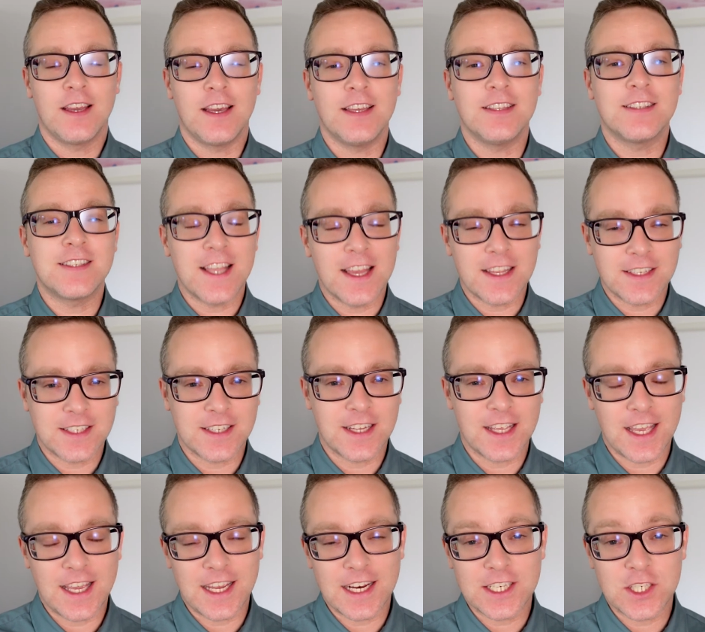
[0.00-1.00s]
Instead,
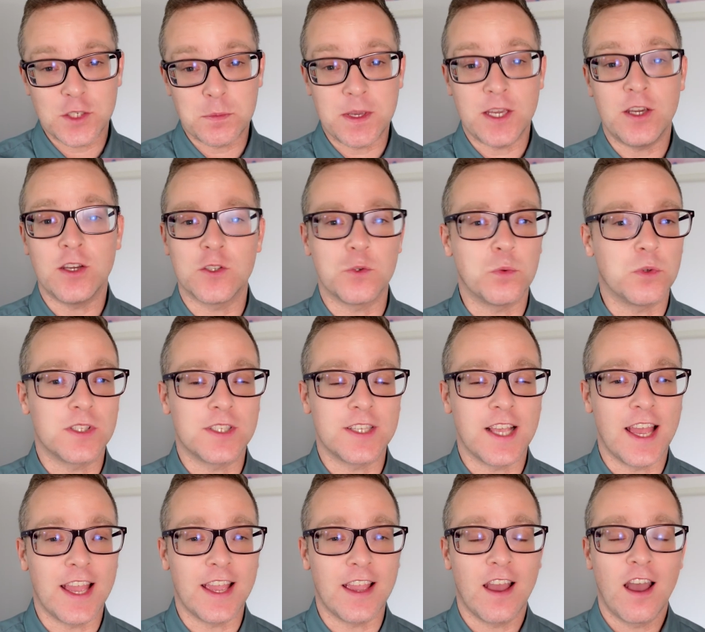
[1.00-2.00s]
English speakers would
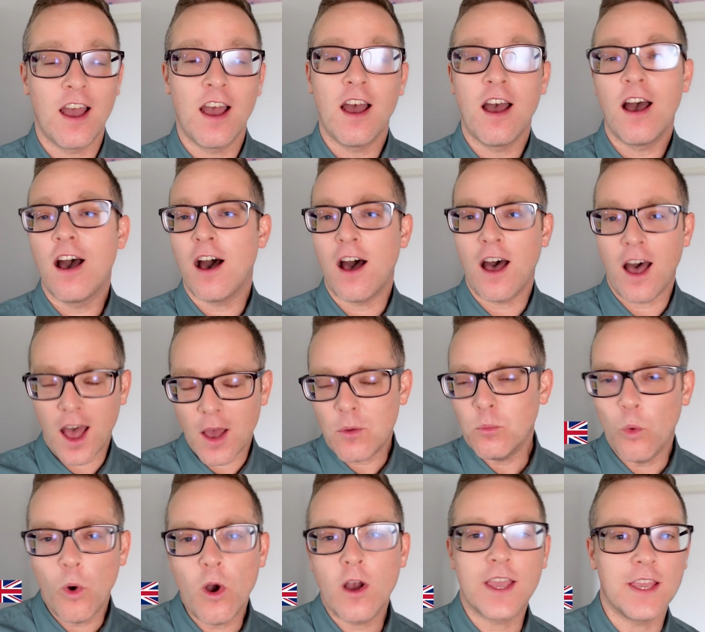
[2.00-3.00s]
say,
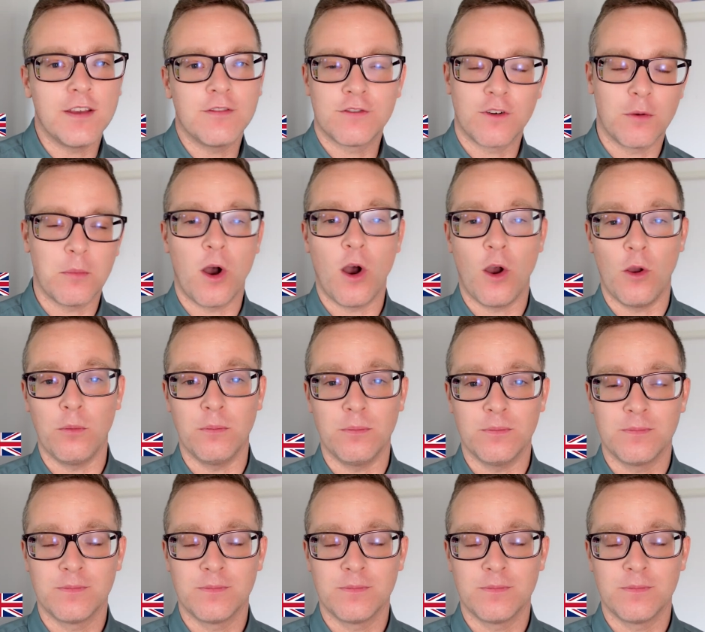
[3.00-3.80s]
I'm working from home.